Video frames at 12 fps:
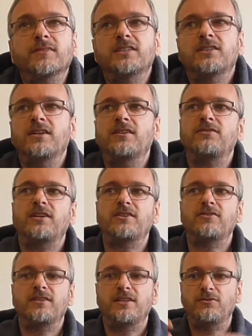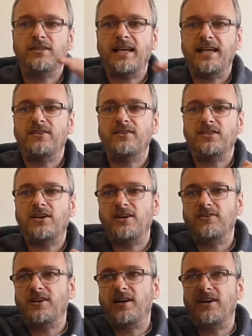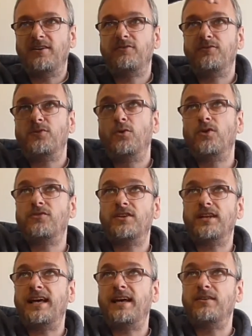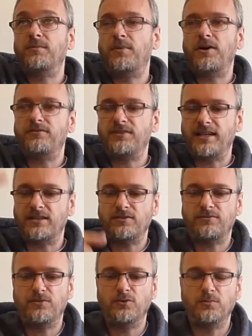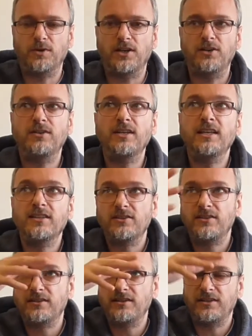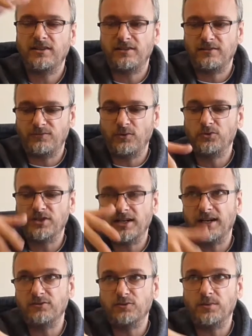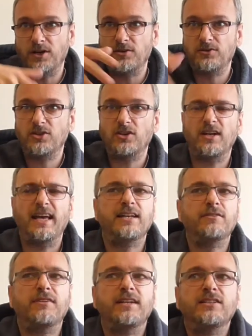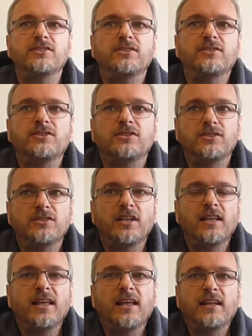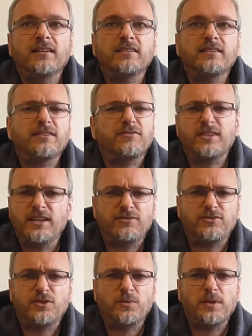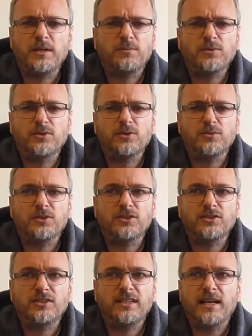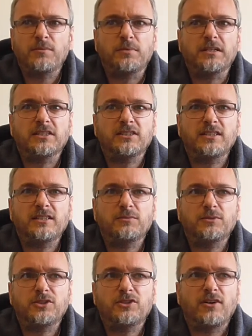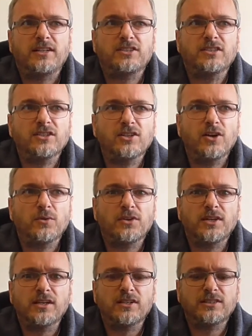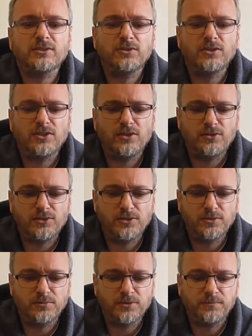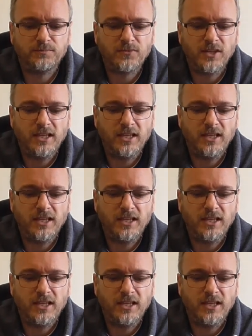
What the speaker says: it's kind of like you're on a little land that's higher and higher. If you fall off the land above, you get to fall below. You fall to the level below, and you've got like elevators, and you give gifts to people, and you get abilities which you don't actually know what they are till you use them. And